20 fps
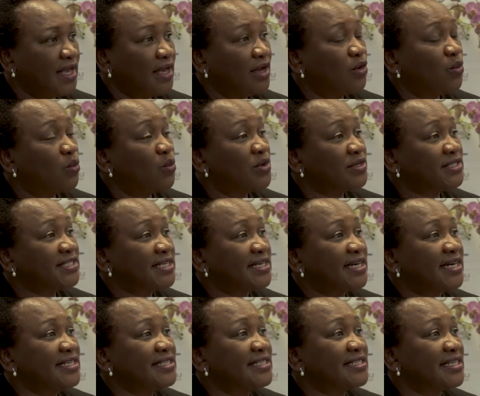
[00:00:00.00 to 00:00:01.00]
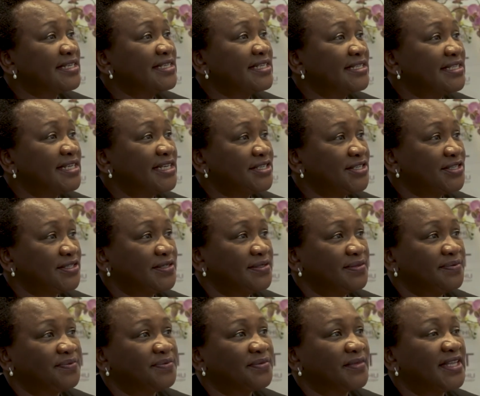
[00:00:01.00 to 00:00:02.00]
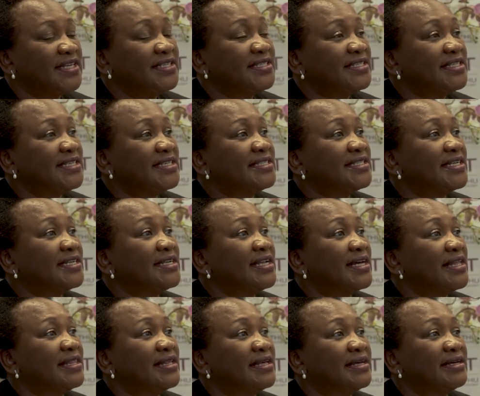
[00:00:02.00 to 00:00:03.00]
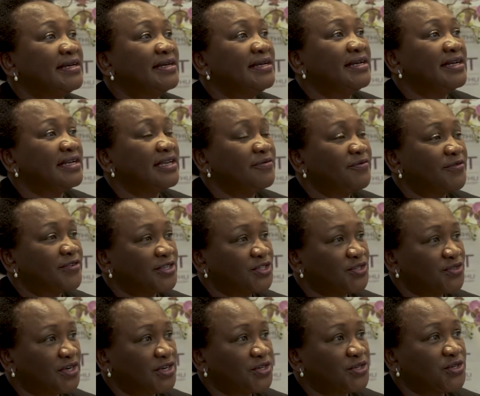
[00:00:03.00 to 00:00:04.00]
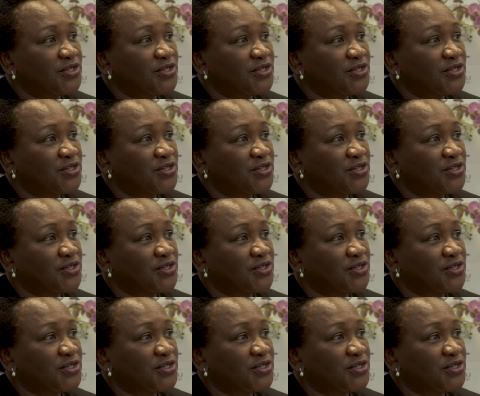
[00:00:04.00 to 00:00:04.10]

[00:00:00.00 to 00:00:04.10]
Water and sanitation is yet another infrastructural